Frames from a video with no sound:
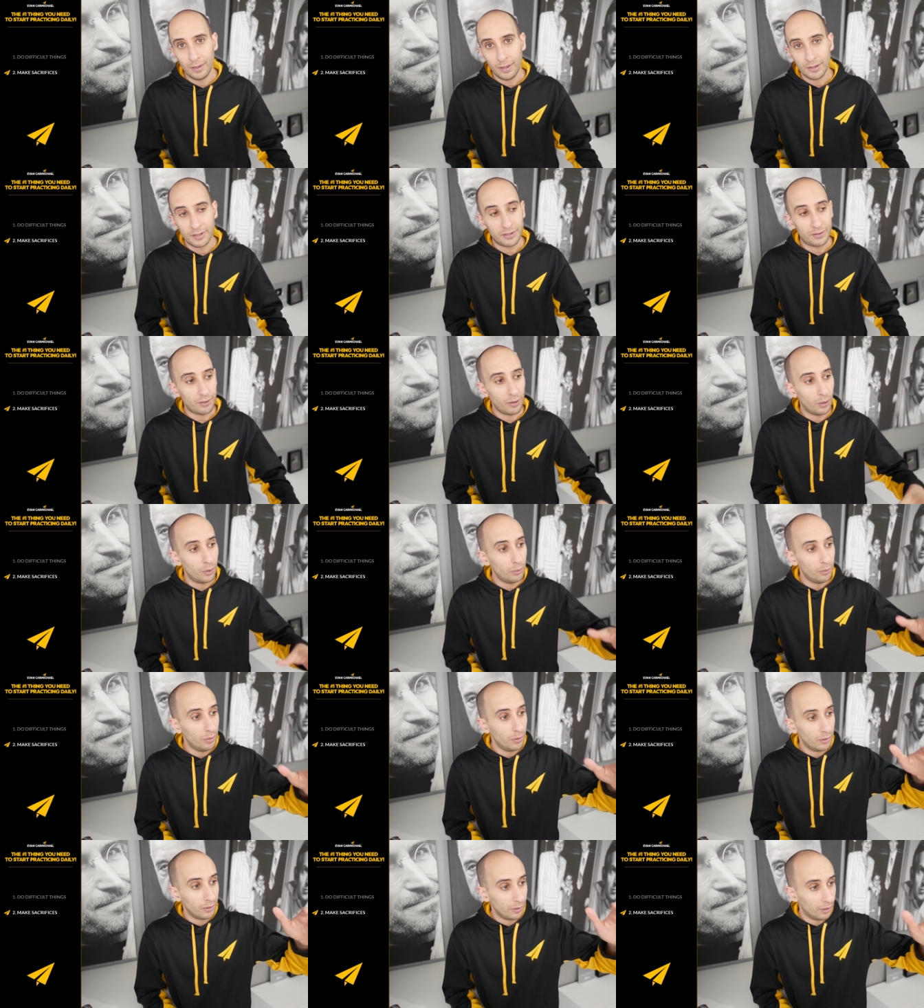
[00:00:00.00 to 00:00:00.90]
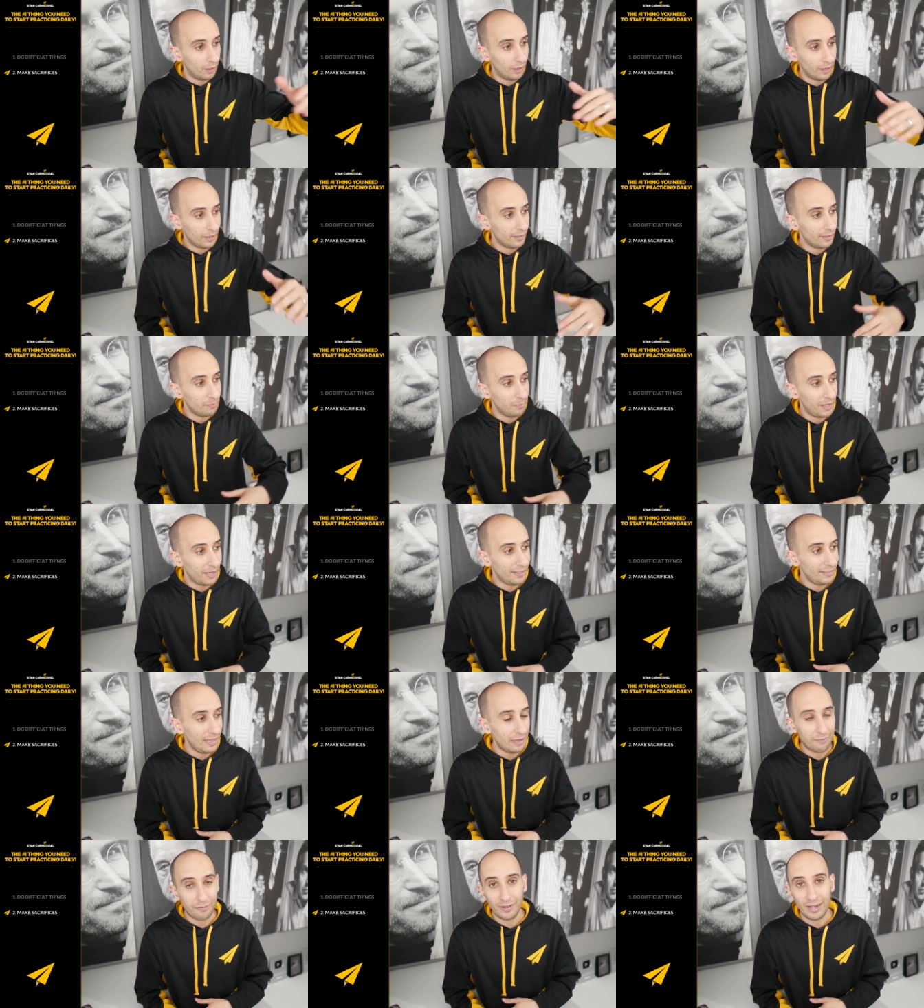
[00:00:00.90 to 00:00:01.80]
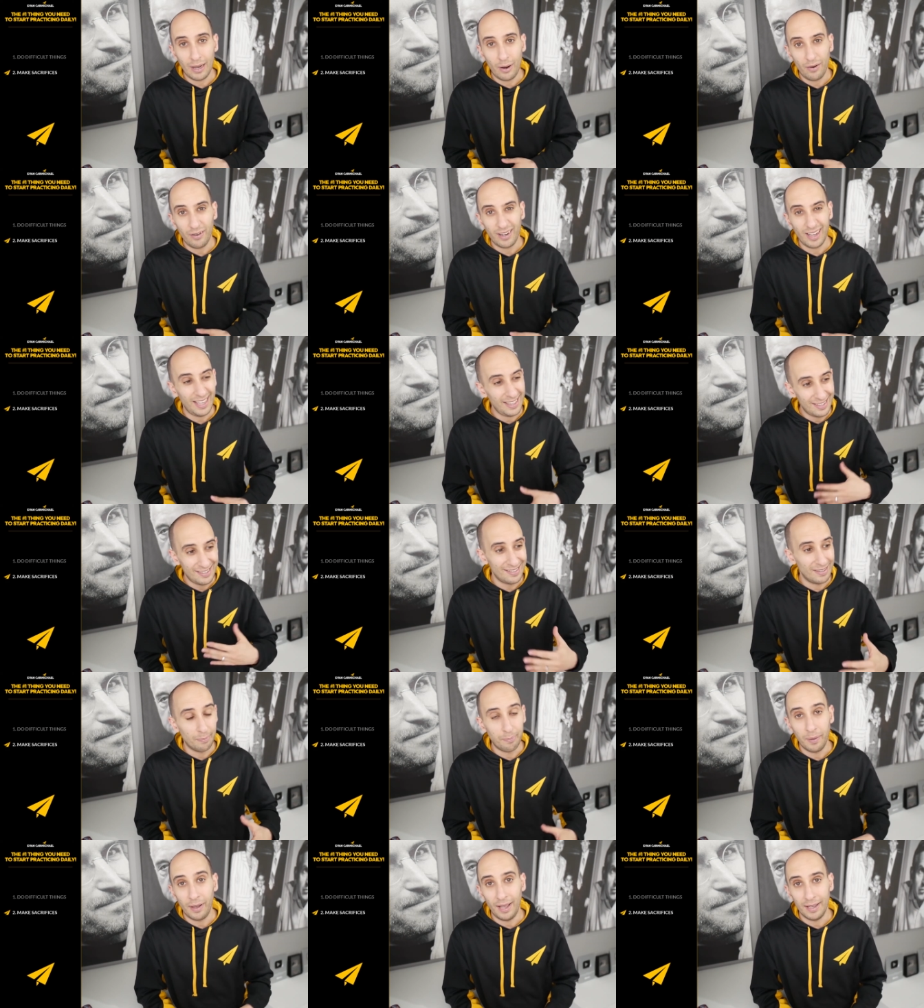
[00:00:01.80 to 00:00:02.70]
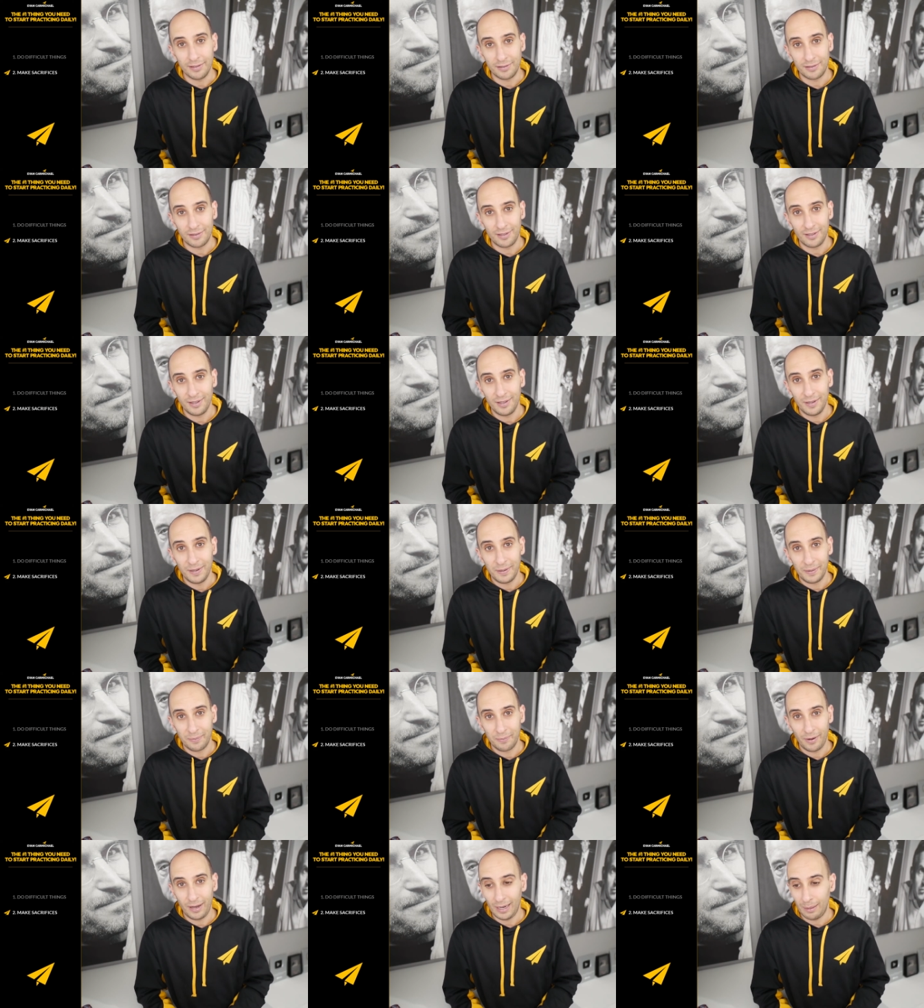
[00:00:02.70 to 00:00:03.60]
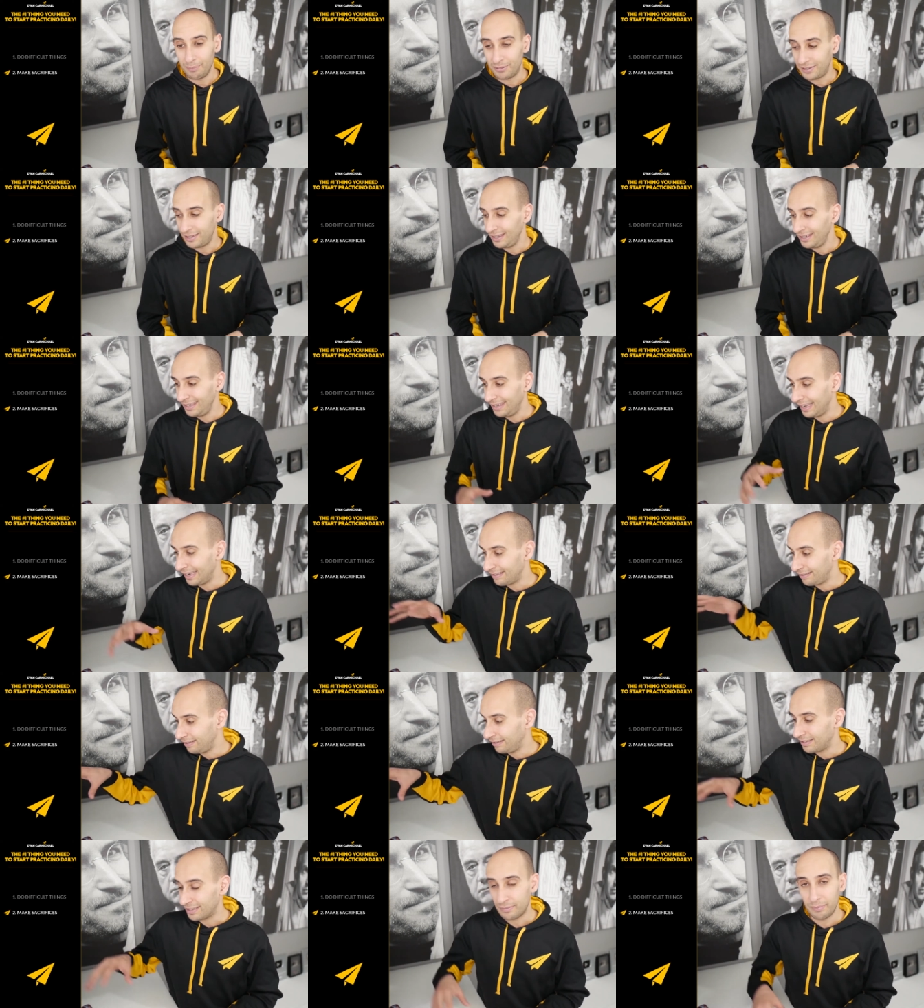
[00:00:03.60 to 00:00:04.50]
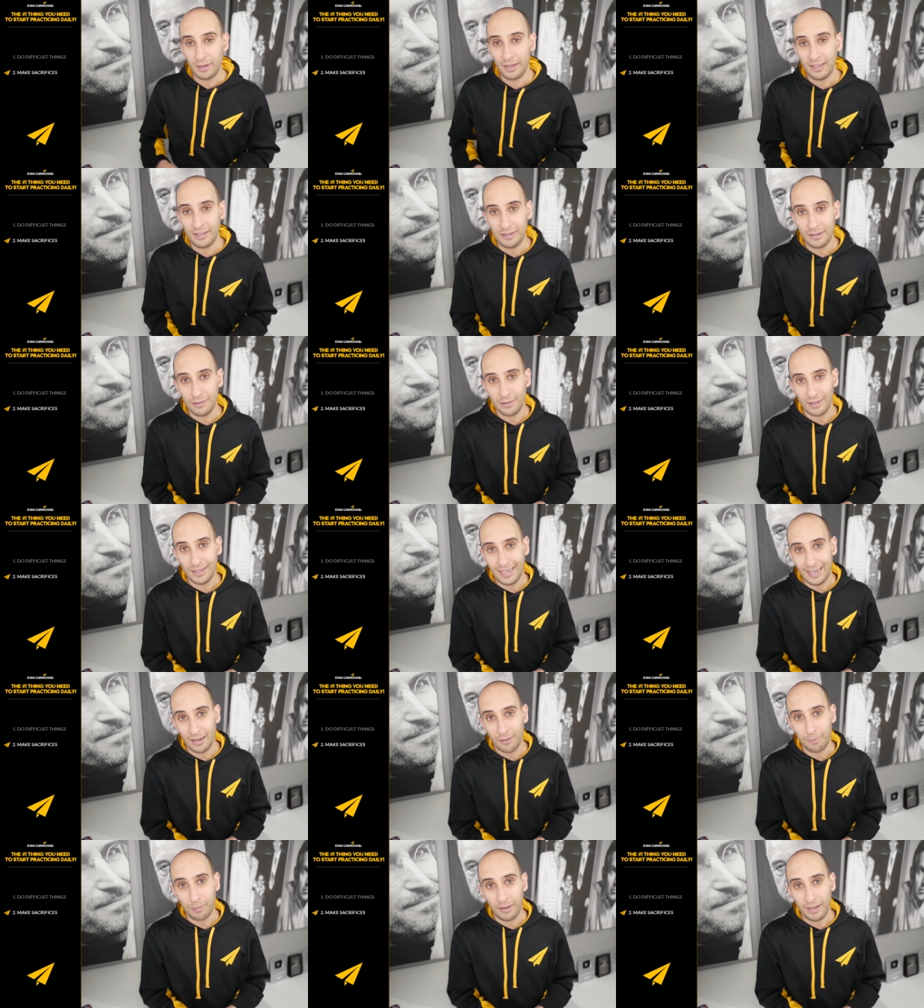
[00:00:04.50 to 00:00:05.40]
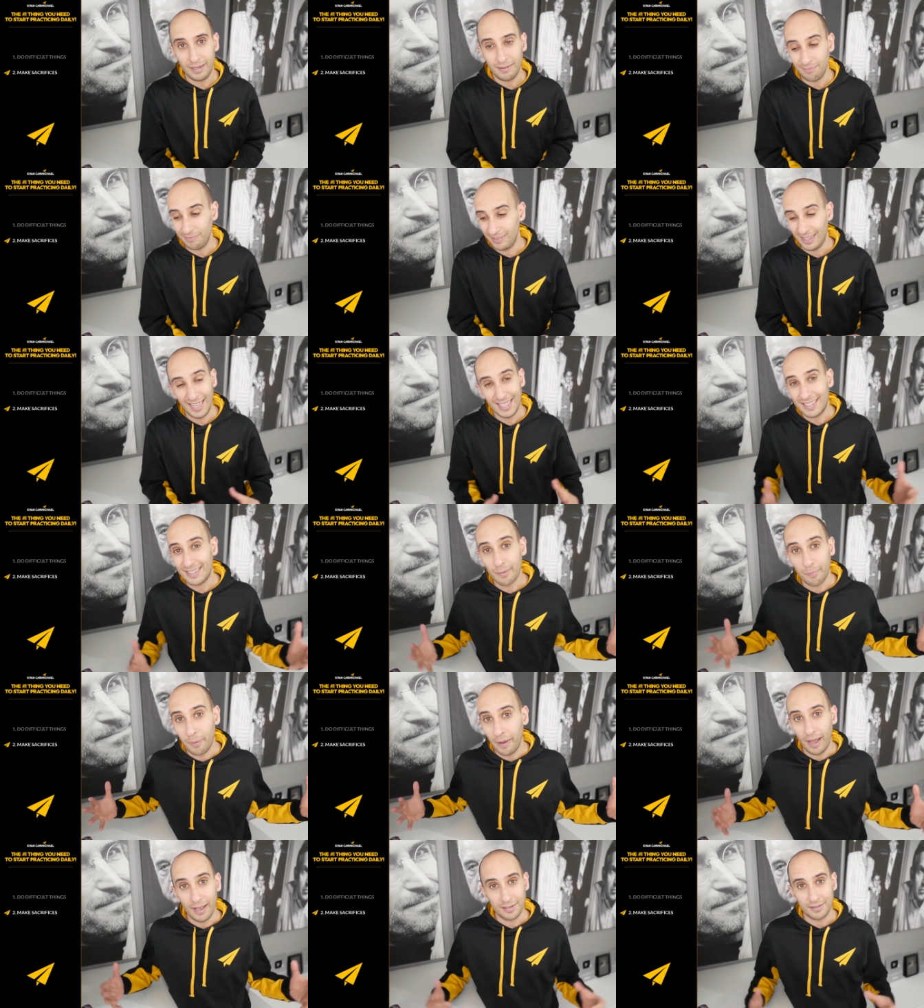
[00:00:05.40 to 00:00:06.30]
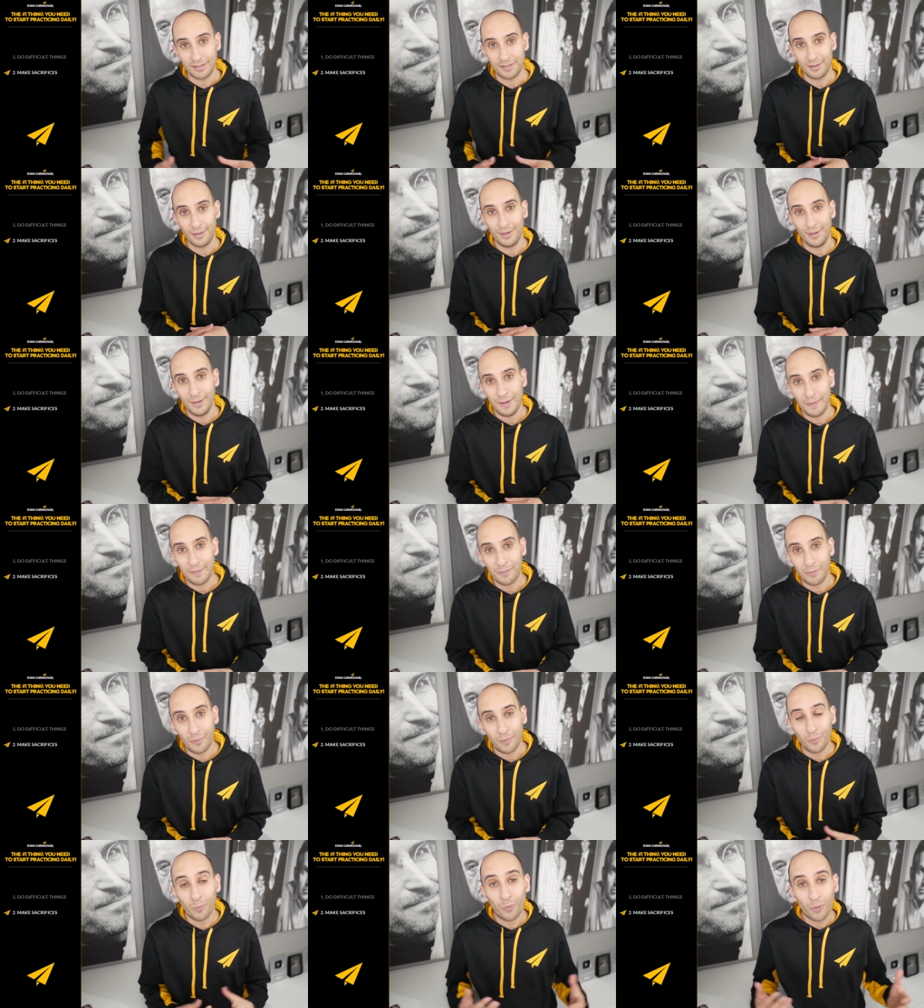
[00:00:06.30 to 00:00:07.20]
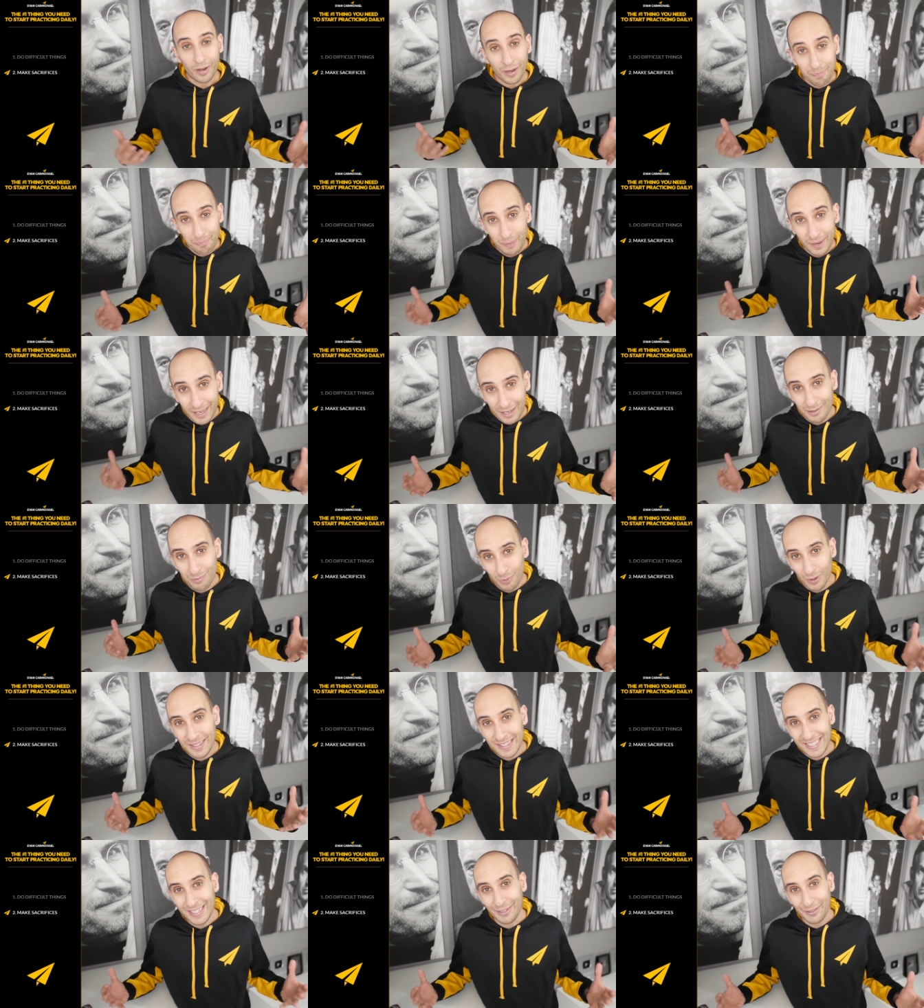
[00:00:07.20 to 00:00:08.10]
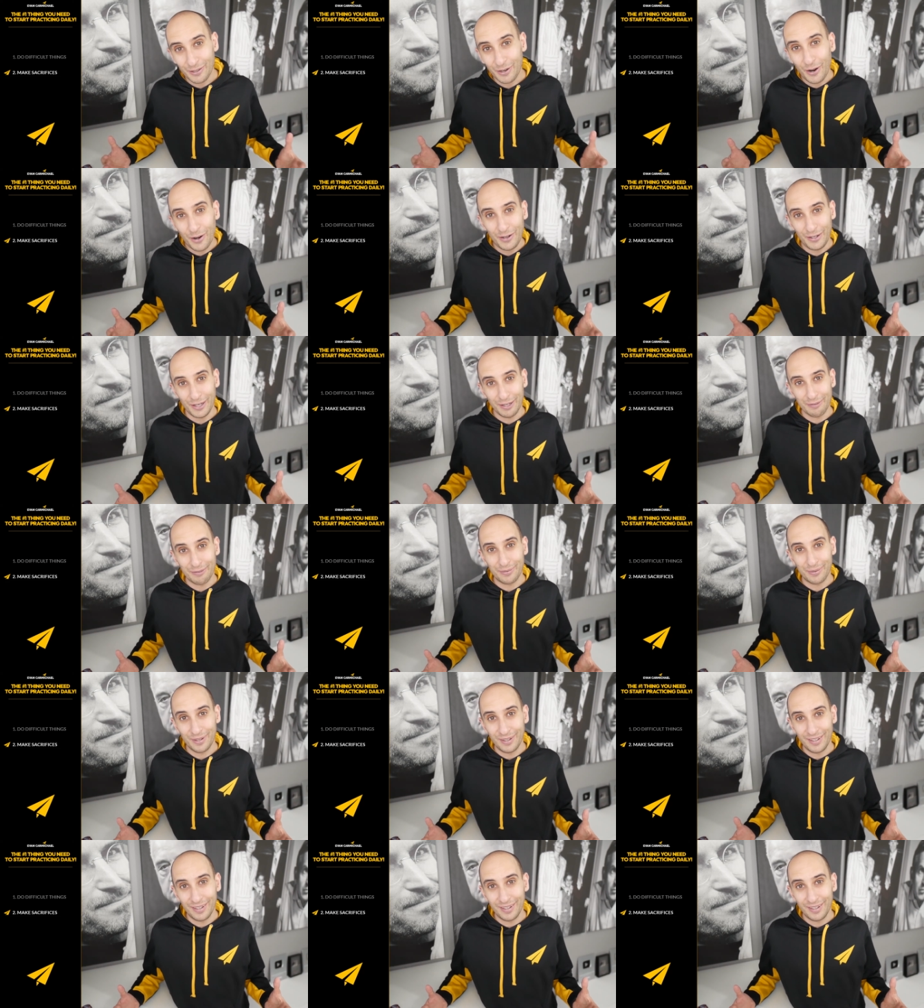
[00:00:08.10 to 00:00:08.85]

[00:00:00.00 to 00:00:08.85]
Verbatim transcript: So I'm going to meditate for an hour a night. This is the best, right? I'm sitting next to the smelly dude on the airplane. It's the best. Because what's the alternative?